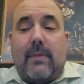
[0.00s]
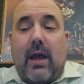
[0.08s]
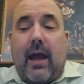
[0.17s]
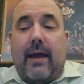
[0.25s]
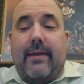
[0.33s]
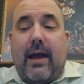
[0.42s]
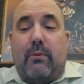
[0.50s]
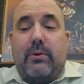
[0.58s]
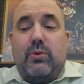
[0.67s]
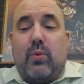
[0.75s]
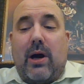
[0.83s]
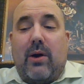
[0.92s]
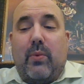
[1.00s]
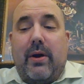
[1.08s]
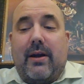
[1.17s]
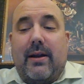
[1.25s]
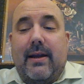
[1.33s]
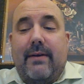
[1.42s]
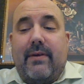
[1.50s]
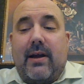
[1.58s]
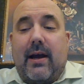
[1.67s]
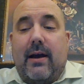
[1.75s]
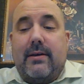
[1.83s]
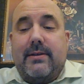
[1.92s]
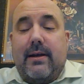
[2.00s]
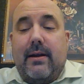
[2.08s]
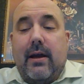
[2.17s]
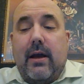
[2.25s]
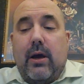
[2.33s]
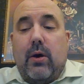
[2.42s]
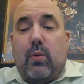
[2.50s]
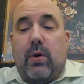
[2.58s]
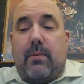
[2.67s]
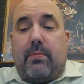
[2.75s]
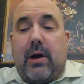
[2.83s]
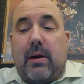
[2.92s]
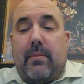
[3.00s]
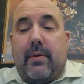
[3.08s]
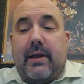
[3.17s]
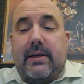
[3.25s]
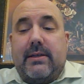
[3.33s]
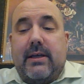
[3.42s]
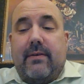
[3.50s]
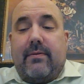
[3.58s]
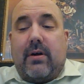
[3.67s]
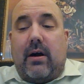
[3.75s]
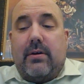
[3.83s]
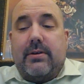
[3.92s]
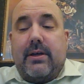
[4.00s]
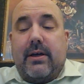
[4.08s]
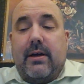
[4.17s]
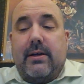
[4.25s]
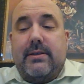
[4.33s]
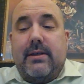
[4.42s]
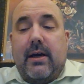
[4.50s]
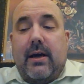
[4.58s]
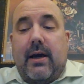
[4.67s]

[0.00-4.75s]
And that was why we could live in a house that would have probably, instead of costing us